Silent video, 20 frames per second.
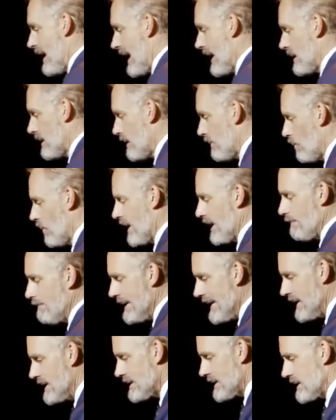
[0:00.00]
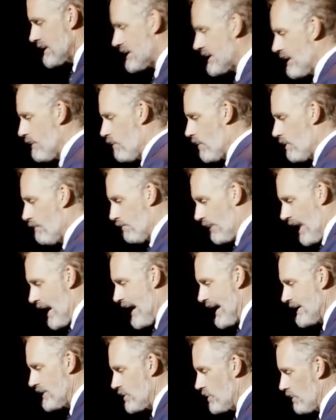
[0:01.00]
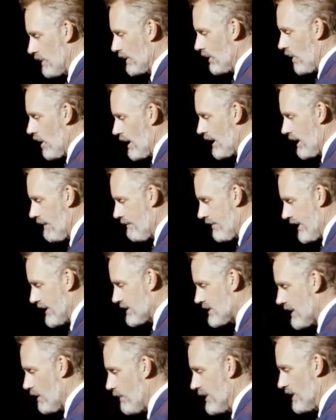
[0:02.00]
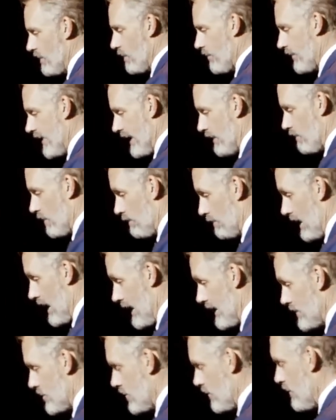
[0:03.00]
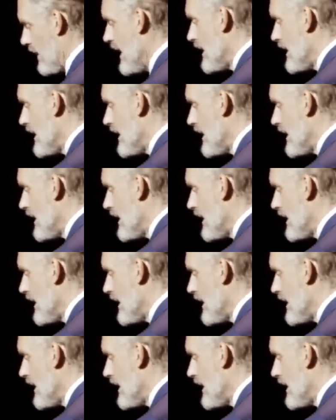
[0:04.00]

And what it means is that we're blind to a lot of things that we don't think we're blind to.